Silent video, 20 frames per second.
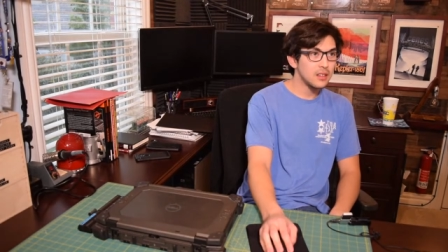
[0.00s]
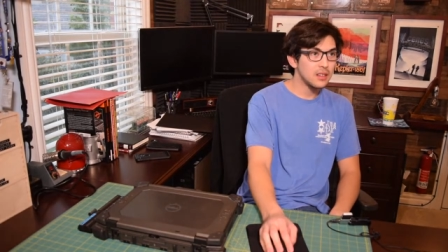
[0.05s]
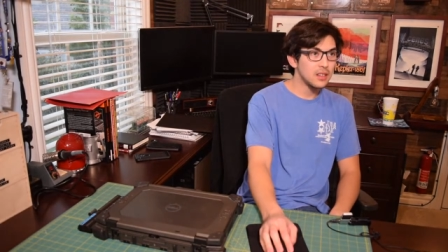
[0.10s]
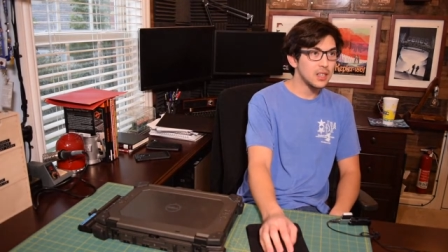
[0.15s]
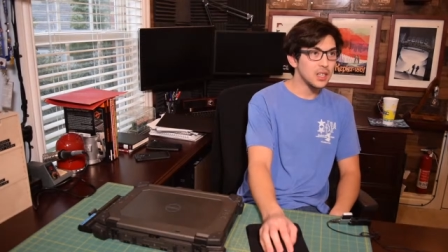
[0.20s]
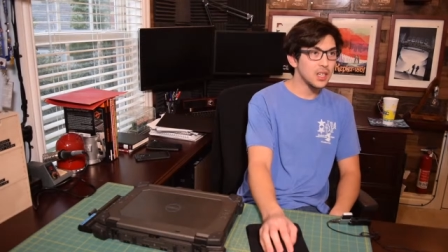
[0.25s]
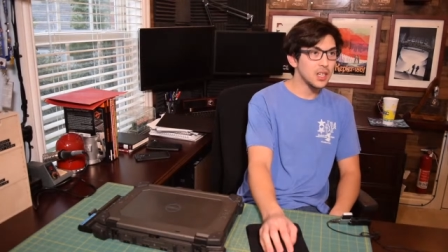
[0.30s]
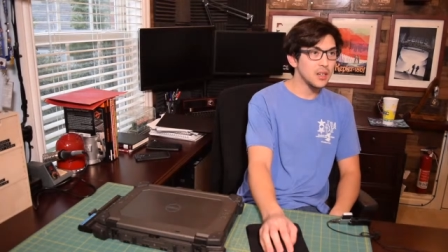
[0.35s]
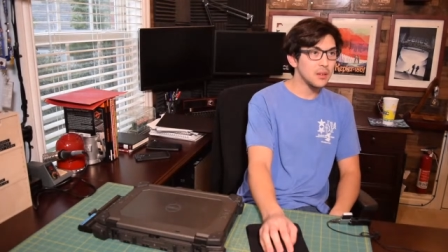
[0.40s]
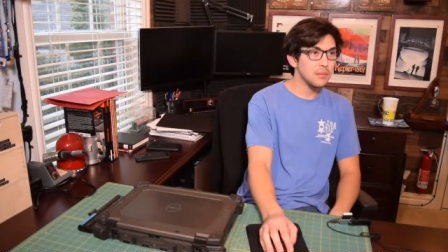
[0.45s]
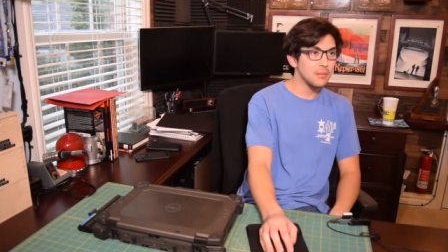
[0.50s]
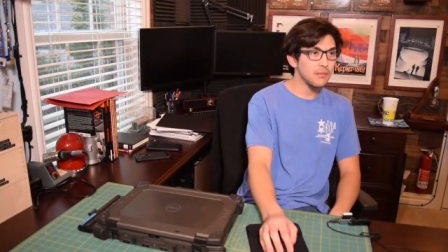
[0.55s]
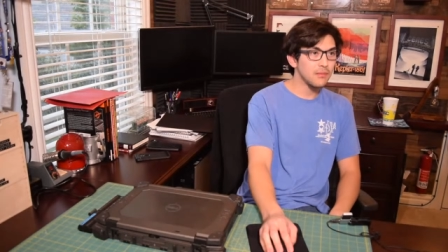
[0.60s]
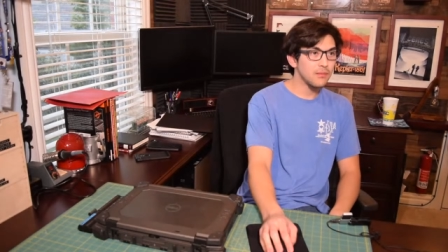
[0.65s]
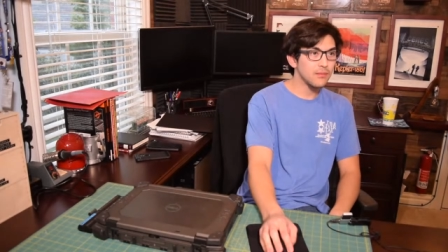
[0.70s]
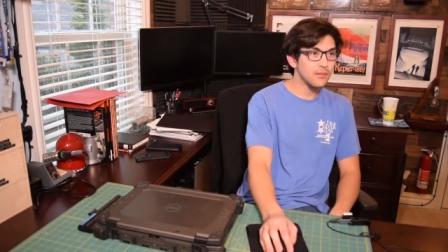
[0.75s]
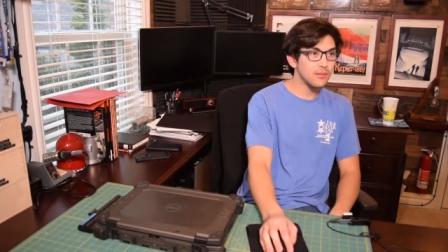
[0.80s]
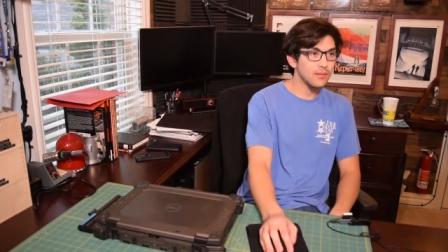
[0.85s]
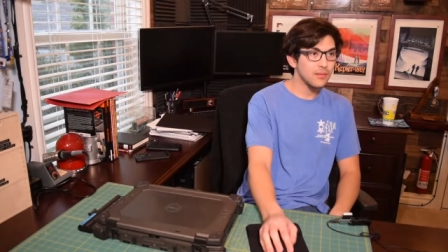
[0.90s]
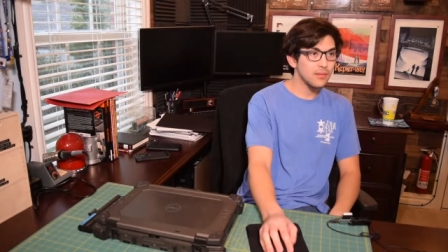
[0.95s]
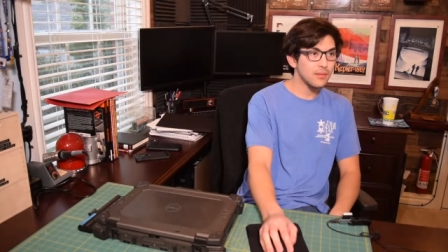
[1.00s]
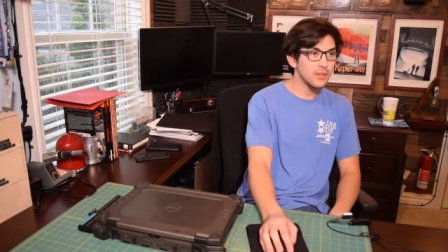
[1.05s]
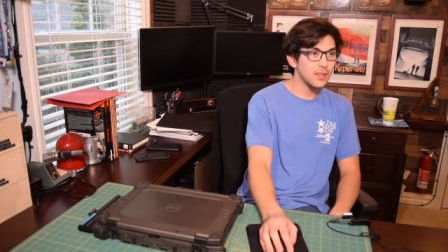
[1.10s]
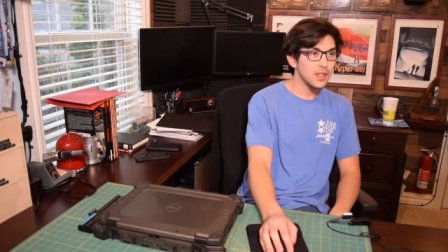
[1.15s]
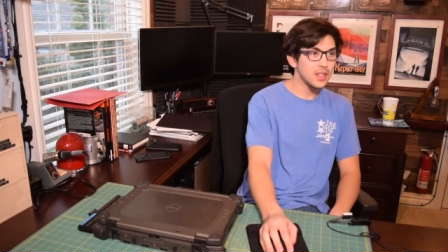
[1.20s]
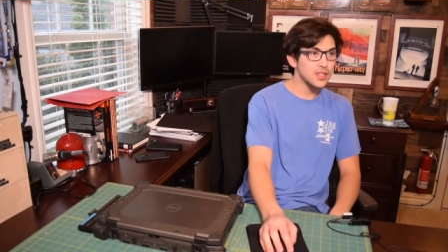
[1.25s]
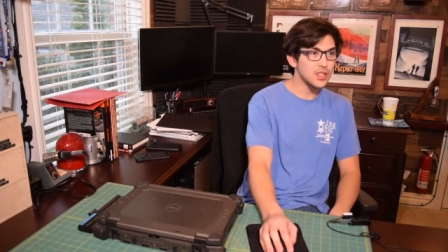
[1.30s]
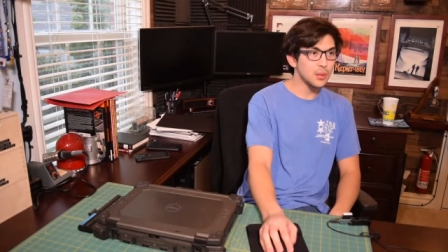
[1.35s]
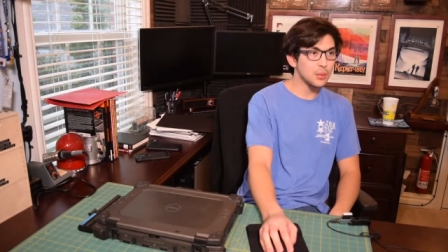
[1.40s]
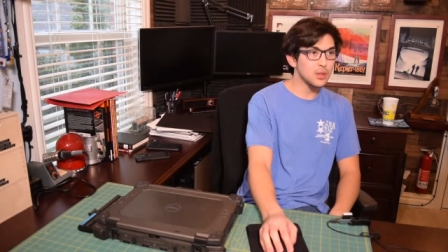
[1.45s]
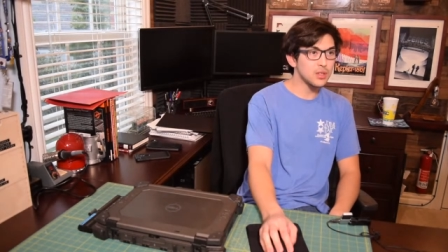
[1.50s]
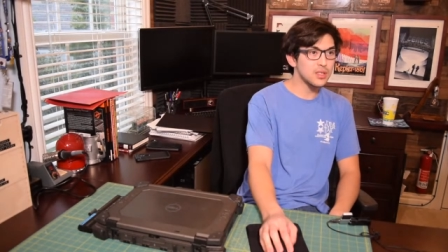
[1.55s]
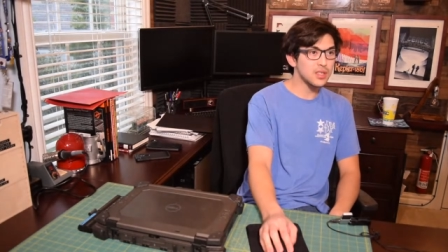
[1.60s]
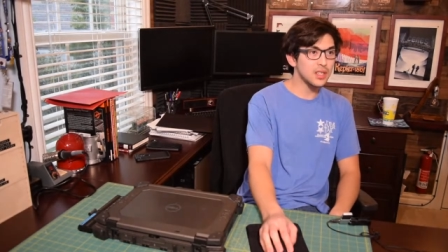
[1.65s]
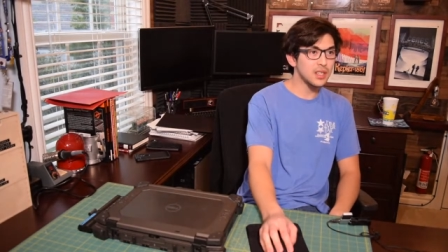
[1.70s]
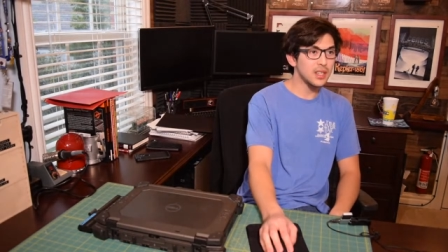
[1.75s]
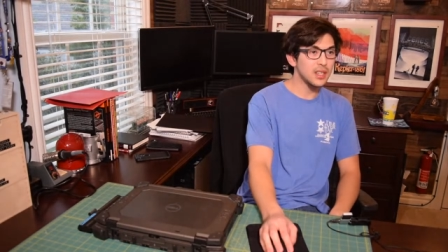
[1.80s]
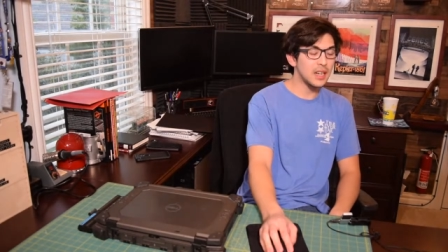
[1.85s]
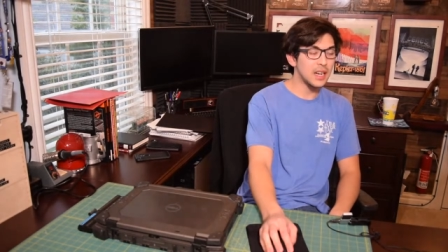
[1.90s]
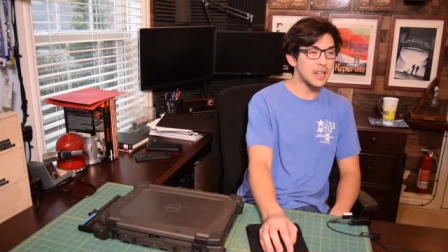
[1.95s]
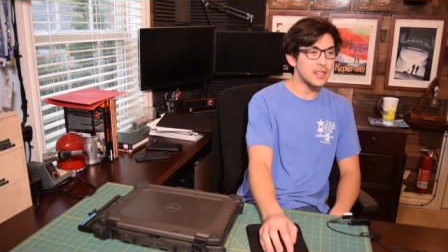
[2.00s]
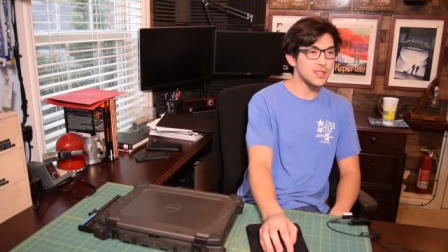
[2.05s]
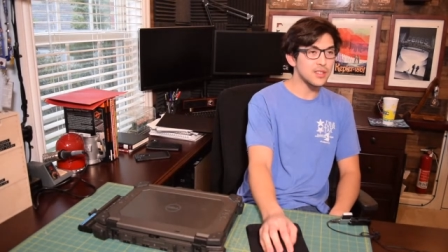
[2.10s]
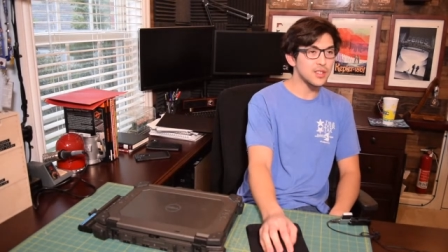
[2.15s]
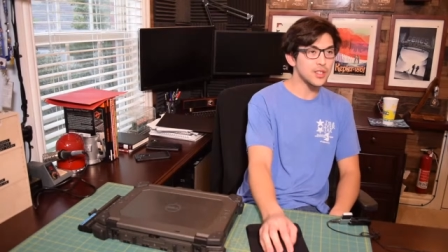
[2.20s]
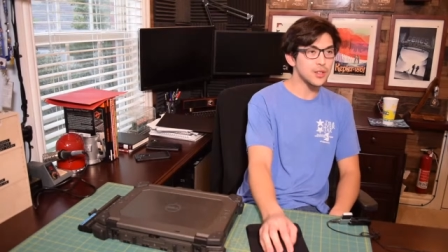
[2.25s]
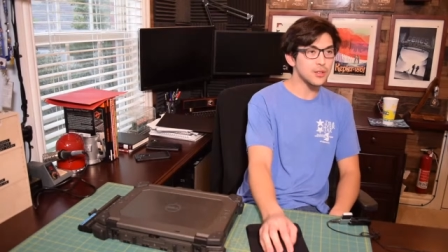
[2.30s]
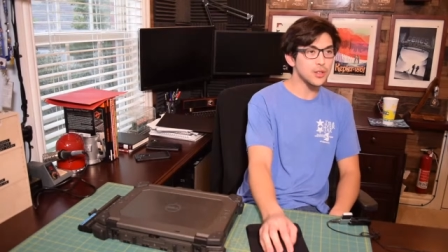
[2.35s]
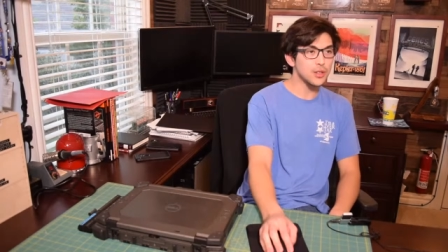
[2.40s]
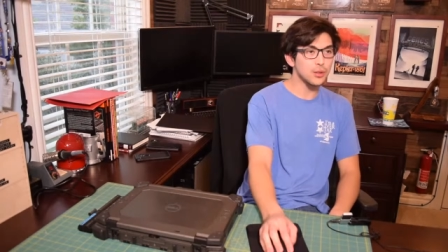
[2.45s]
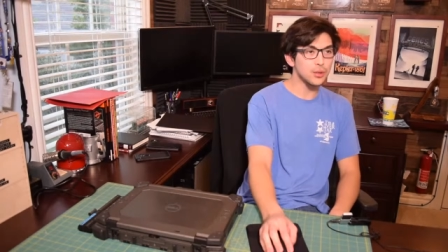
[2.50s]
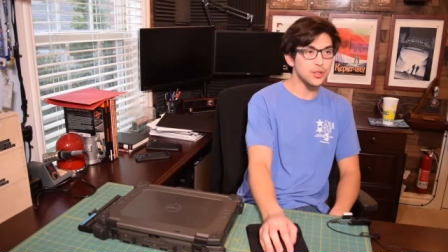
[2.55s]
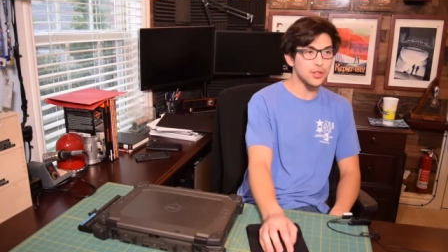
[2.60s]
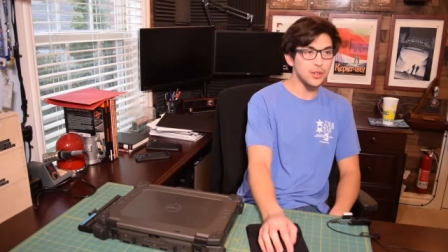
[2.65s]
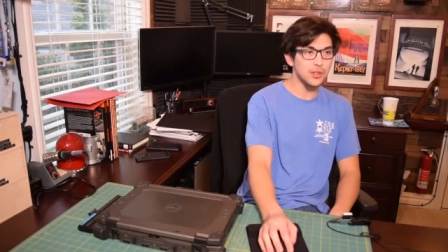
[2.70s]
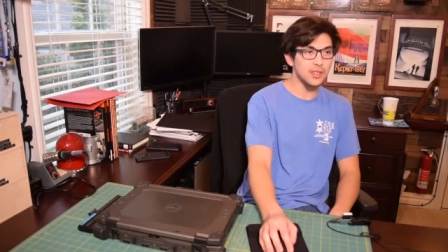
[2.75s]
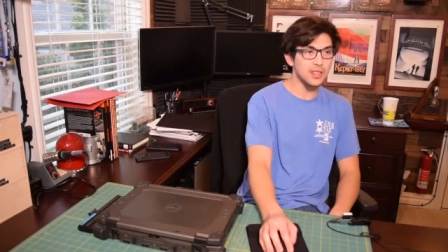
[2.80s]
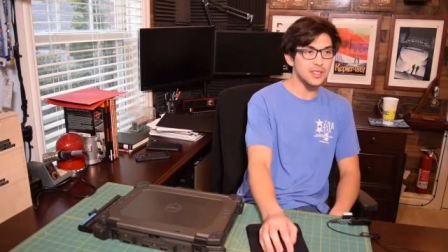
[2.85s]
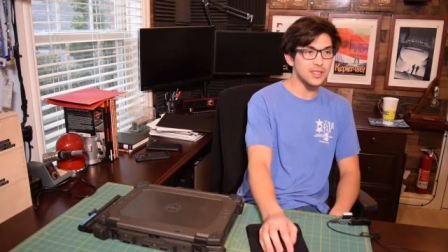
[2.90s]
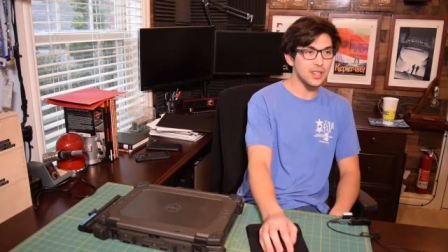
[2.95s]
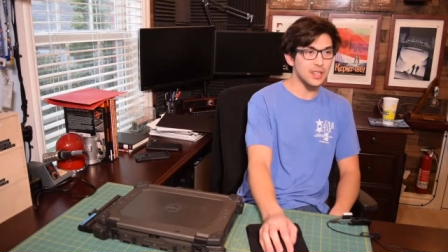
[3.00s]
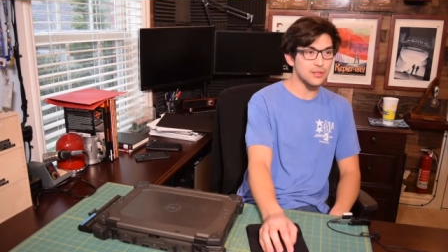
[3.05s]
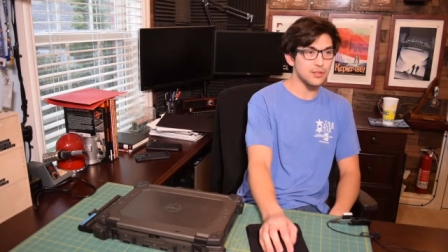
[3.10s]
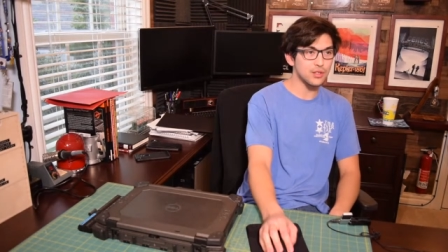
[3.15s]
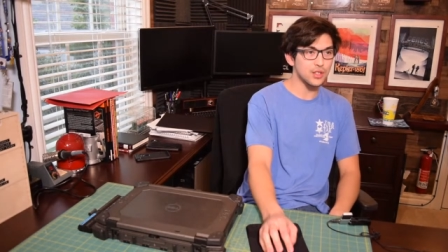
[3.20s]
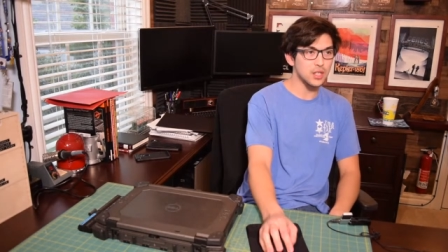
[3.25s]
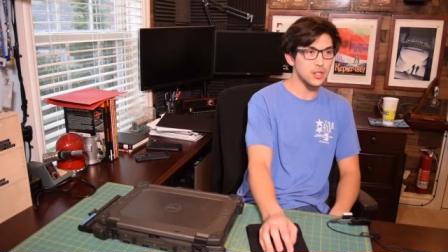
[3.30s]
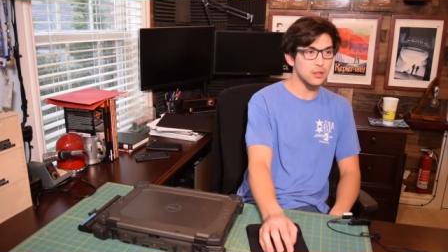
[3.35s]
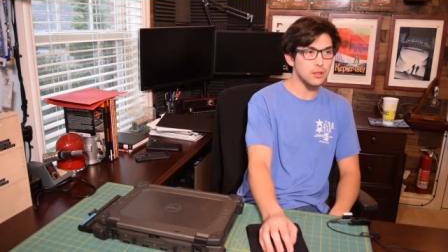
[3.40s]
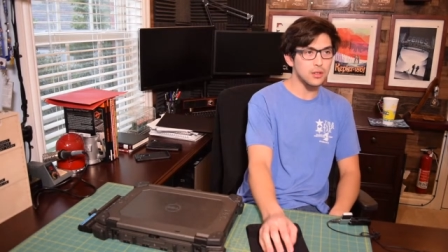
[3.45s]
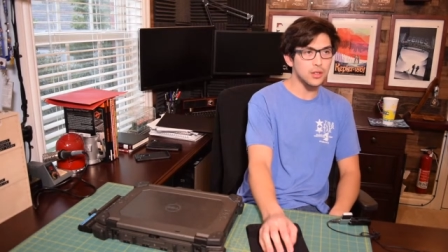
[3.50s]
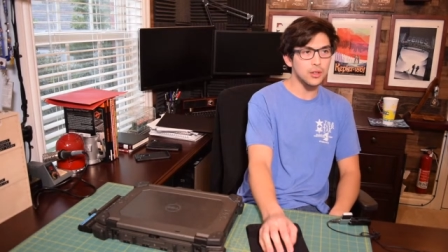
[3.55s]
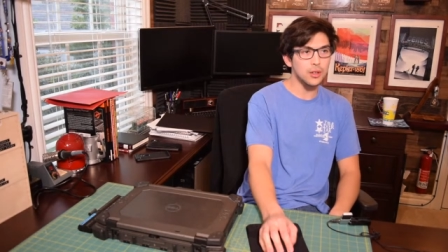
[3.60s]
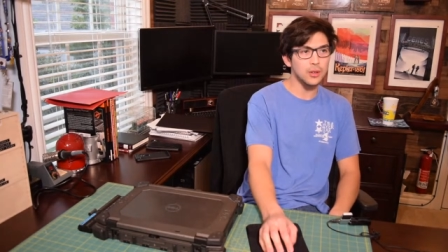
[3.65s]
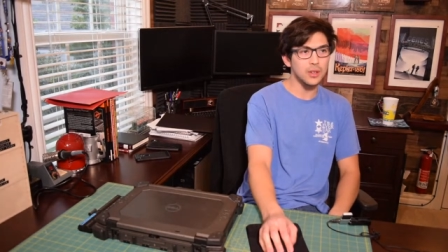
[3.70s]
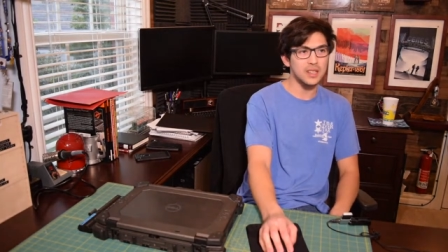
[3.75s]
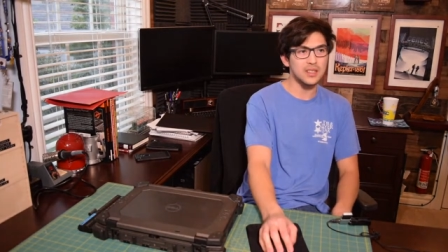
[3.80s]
Um, yeah, someone said it has serial, so it does have serial,